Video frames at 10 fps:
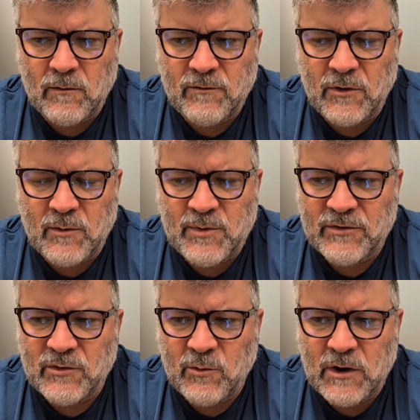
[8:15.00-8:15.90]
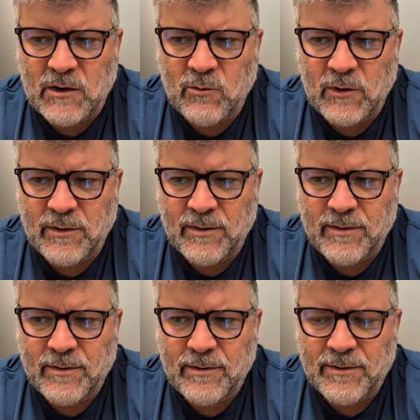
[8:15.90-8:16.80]
Very busy week with
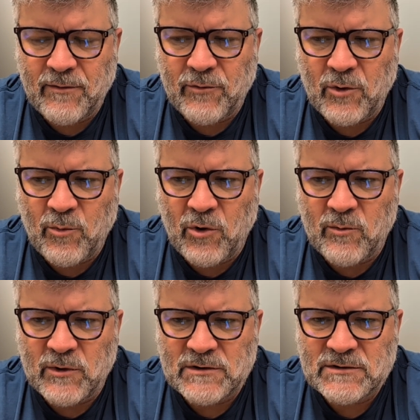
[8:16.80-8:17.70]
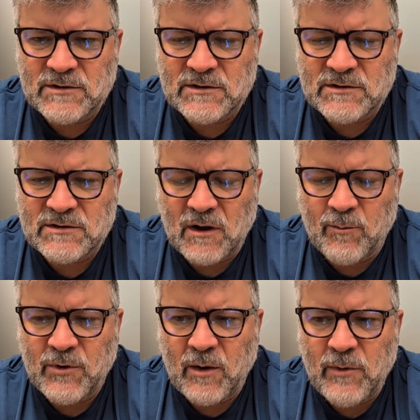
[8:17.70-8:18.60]
different appointments this
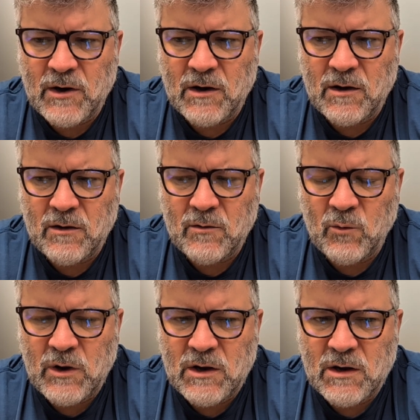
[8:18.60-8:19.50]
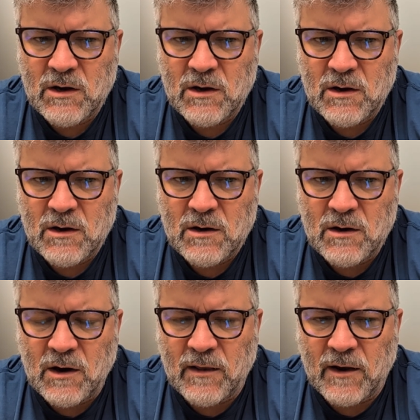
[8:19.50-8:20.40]
upcoming week,
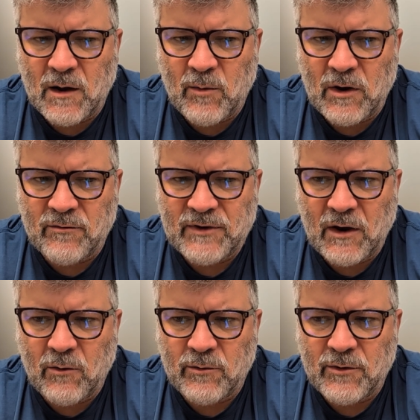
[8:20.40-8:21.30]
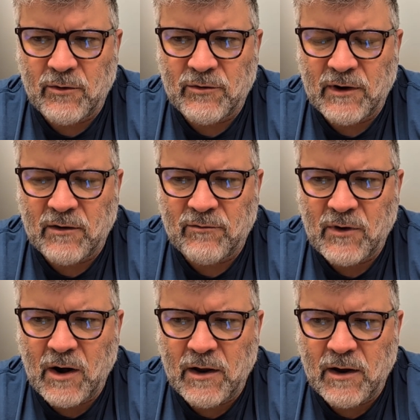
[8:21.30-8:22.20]
and then I'm out of town Thursday and
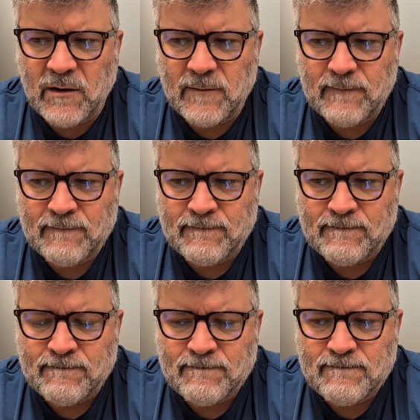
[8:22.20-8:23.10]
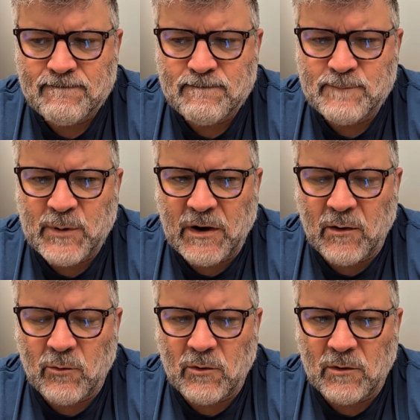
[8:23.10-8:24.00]
Friday. But
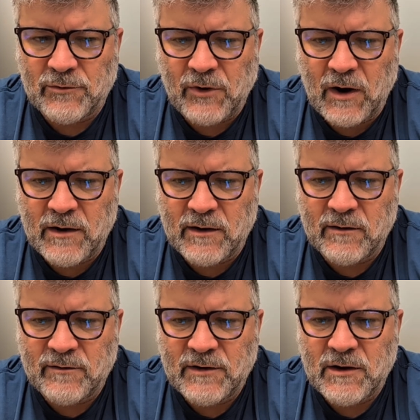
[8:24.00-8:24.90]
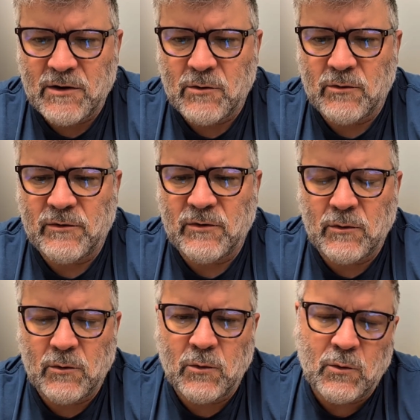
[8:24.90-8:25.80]
I will try to continue
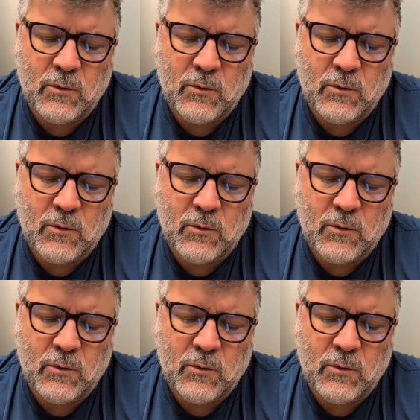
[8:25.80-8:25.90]
to